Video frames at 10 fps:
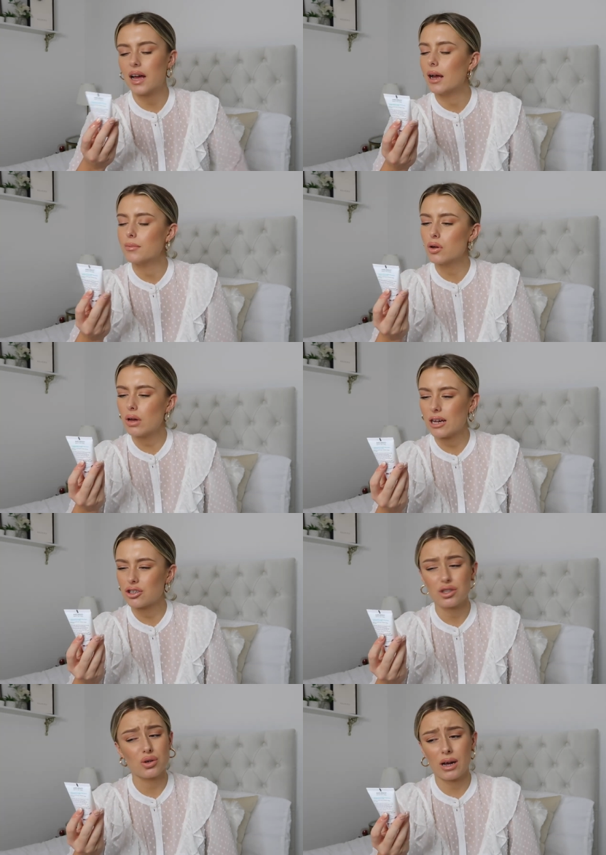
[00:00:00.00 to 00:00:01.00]
I'm not
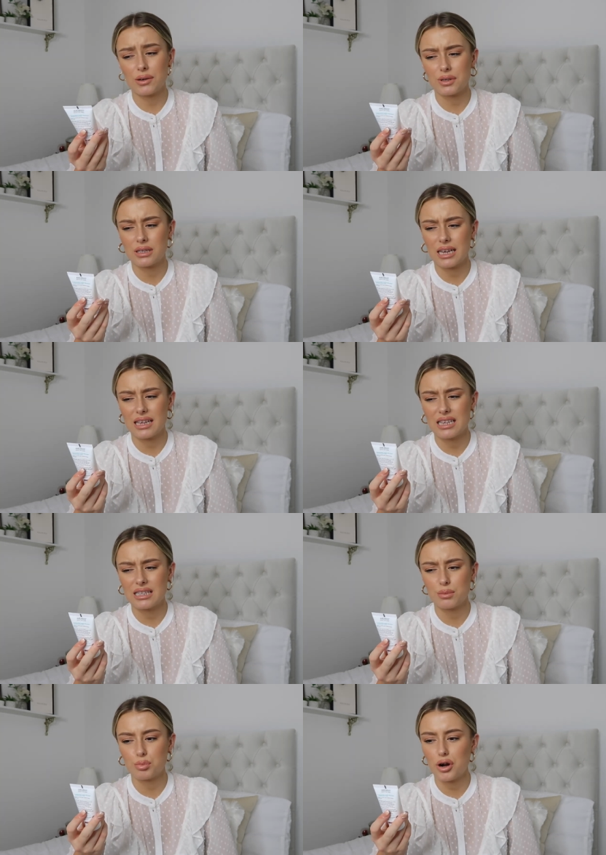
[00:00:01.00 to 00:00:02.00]
actually sure how to say
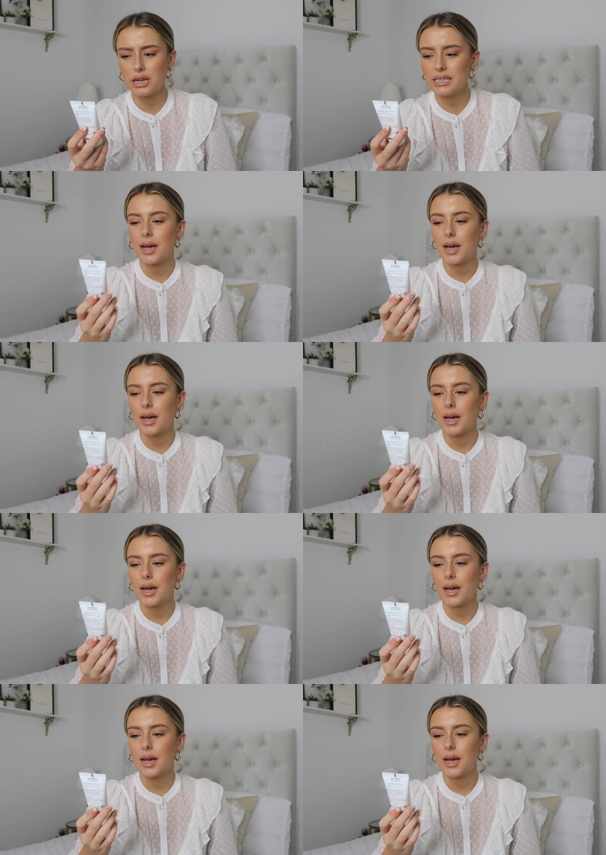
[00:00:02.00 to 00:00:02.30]
this brand,